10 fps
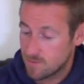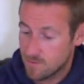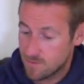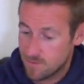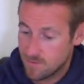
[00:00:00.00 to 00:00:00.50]

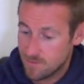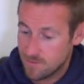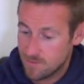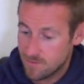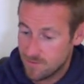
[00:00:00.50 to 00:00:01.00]

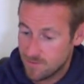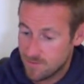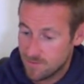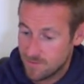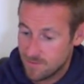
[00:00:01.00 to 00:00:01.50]

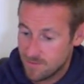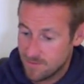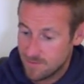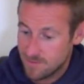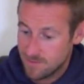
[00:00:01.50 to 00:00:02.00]

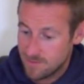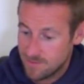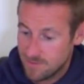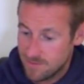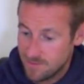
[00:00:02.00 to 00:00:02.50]

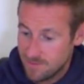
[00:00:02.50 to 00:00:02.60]
[no speech]